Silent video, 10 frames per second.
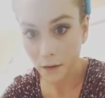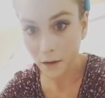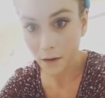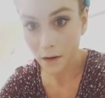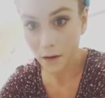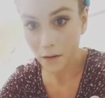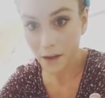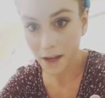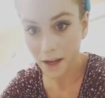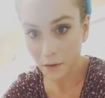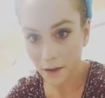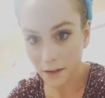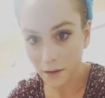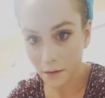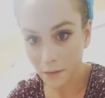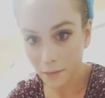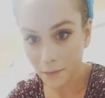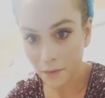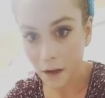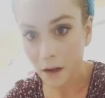Oh, thank you, Crystal.
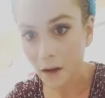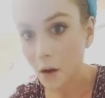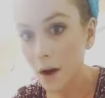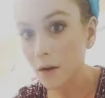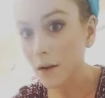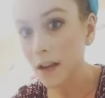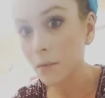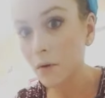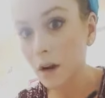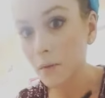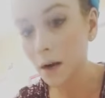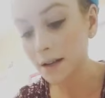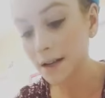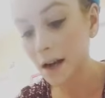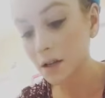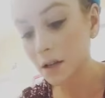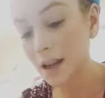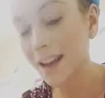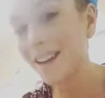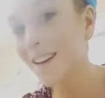No, I don't eat pork, Marcus. I
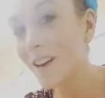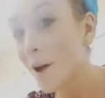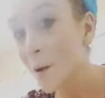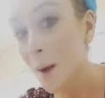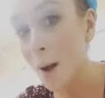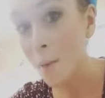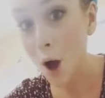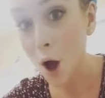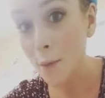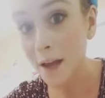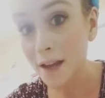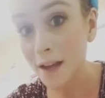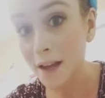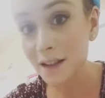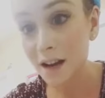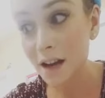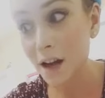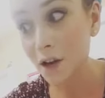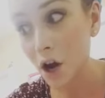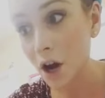actually, my mom is a
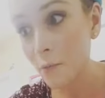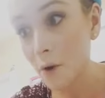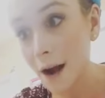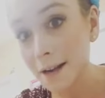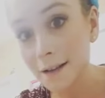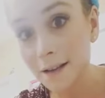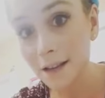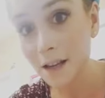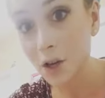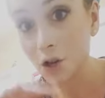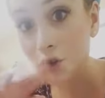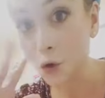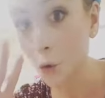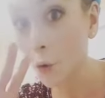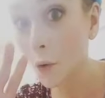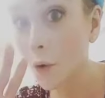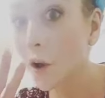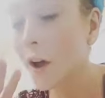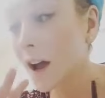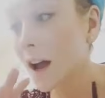non-practicing Jew,
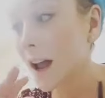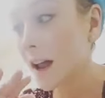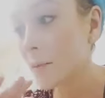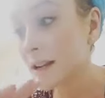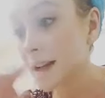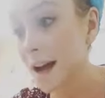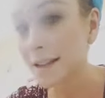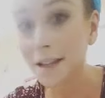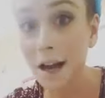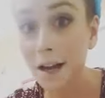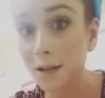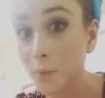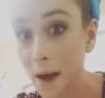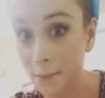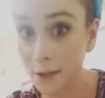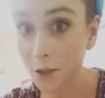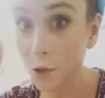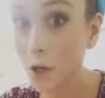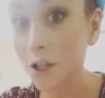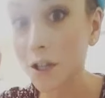and my dad's side is Baptist
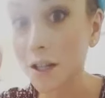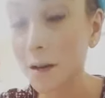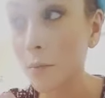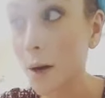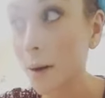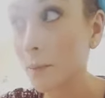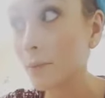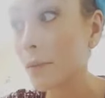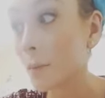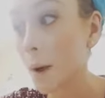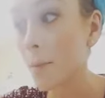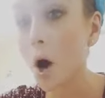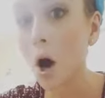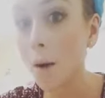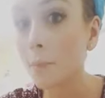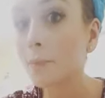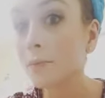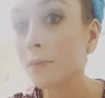Christian, but my mom